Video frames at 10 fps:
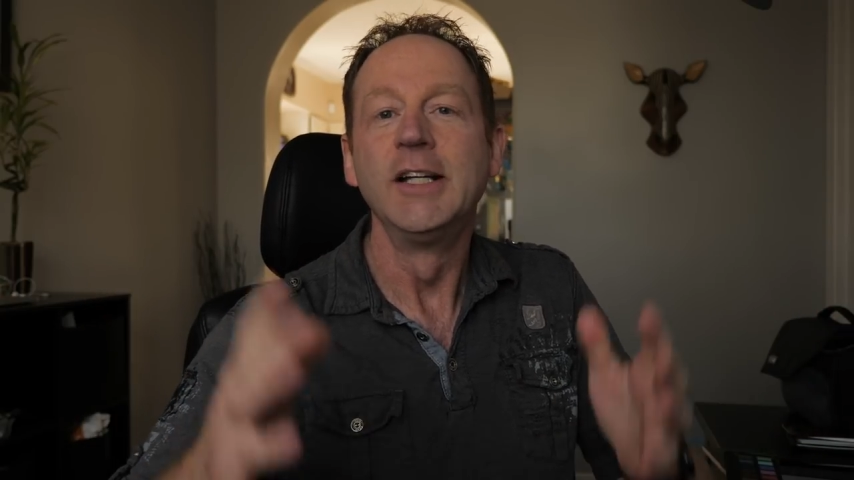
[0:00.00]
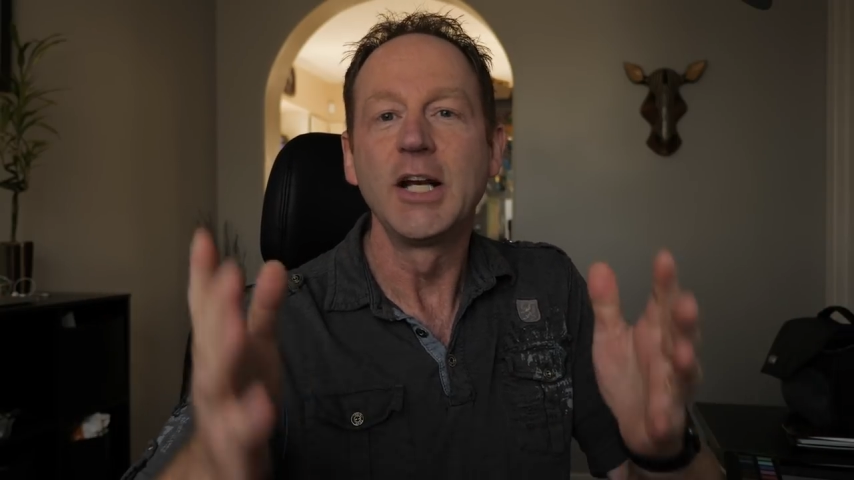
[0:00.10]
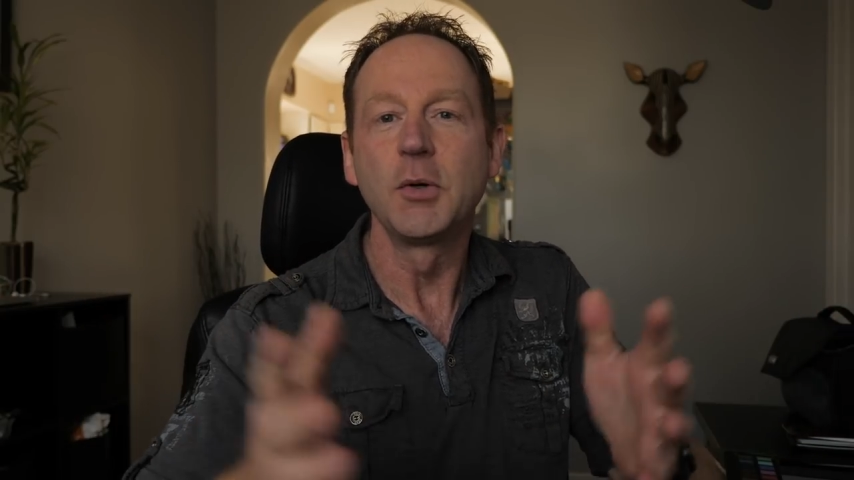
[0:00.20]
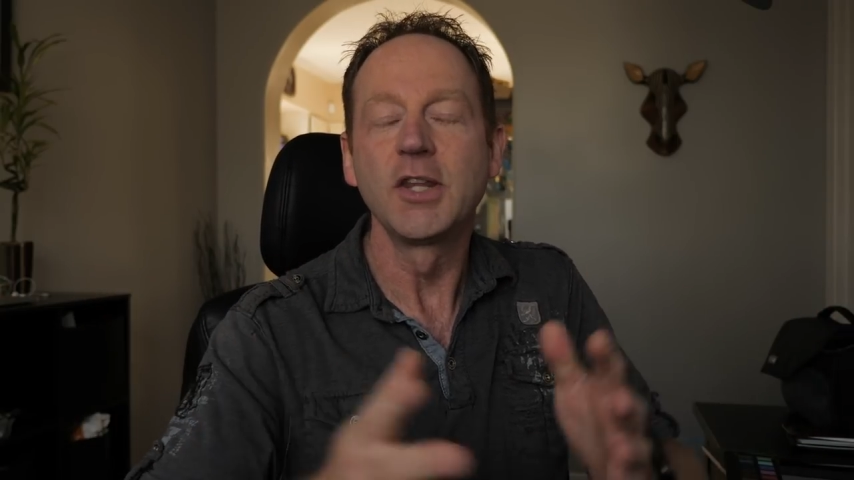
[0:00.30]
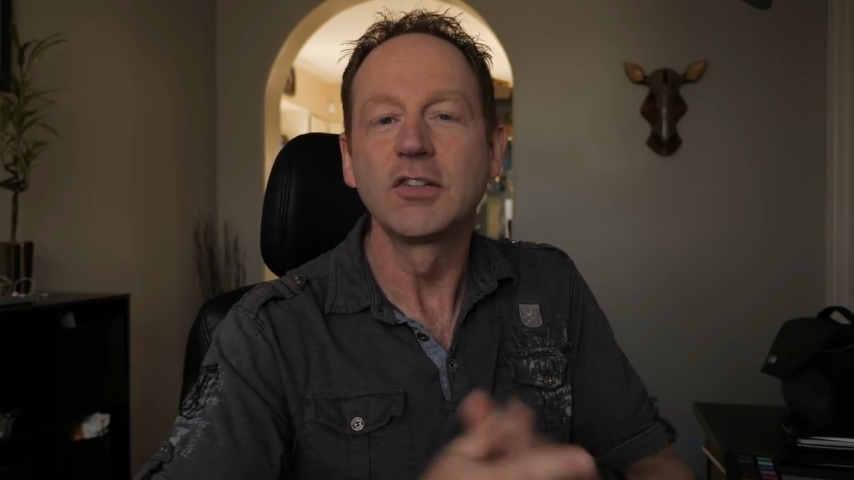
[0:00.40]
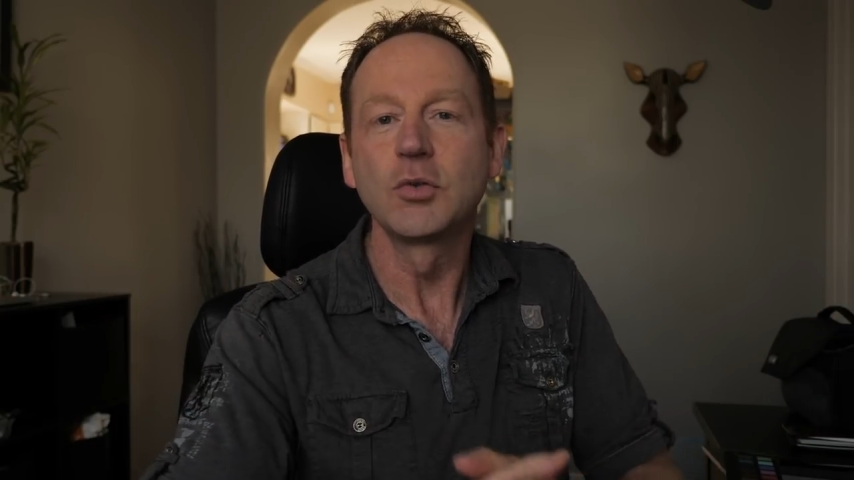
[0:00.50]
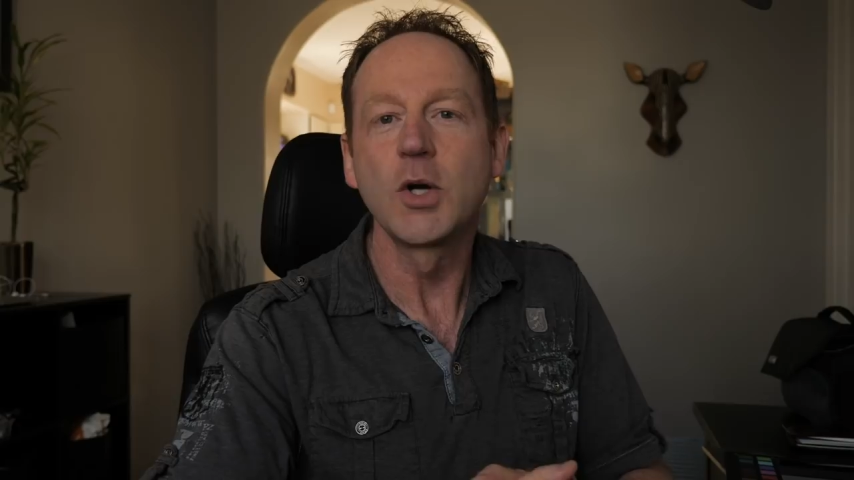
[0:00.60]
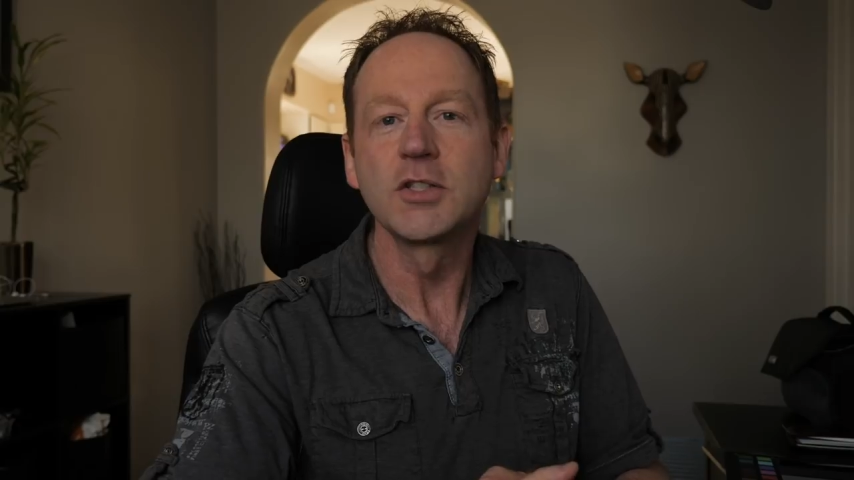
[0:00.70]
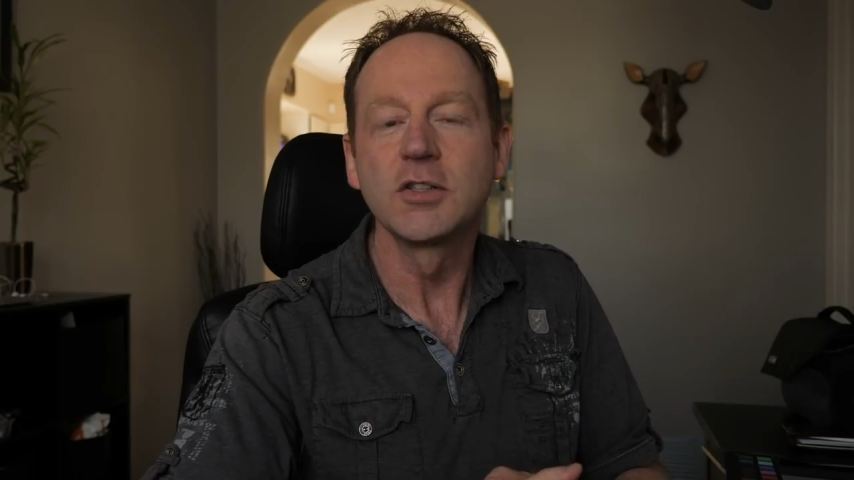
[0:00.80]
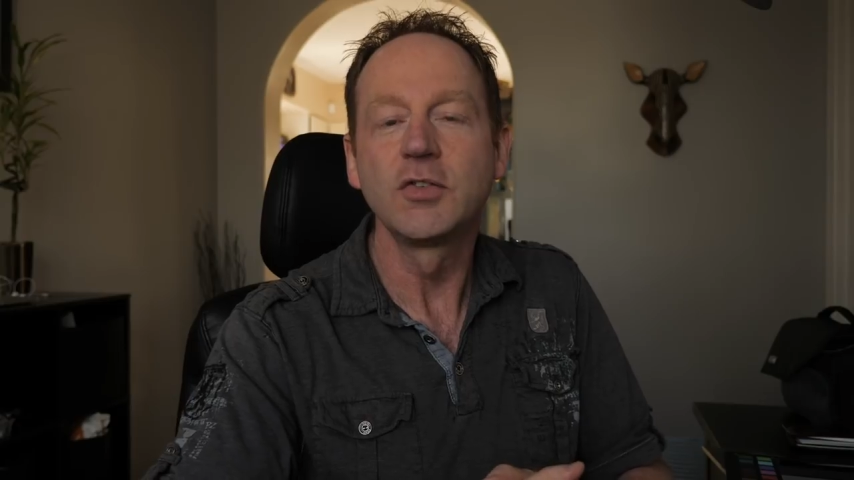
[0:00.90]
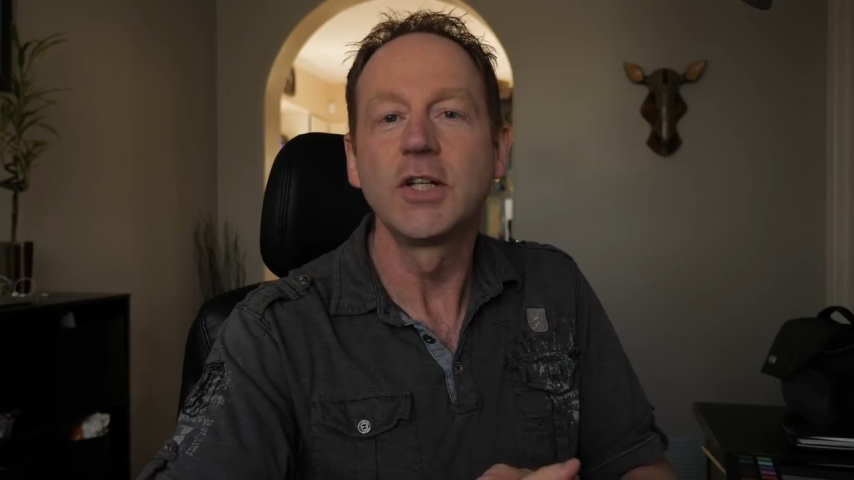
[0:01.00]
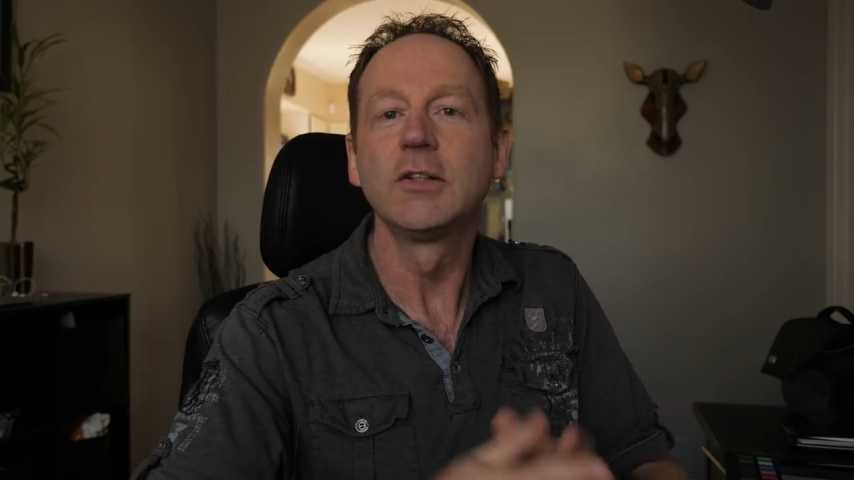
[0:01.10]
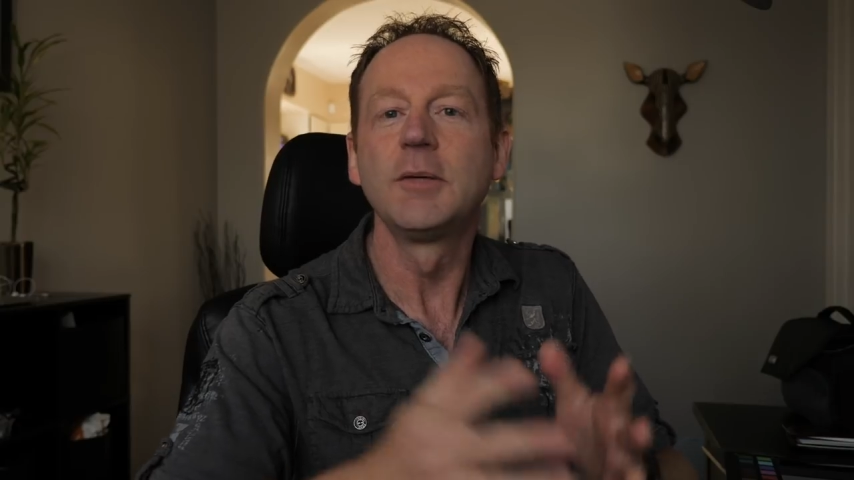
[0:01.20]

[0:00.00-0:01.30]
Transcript: Anyway, thanks for watching this video.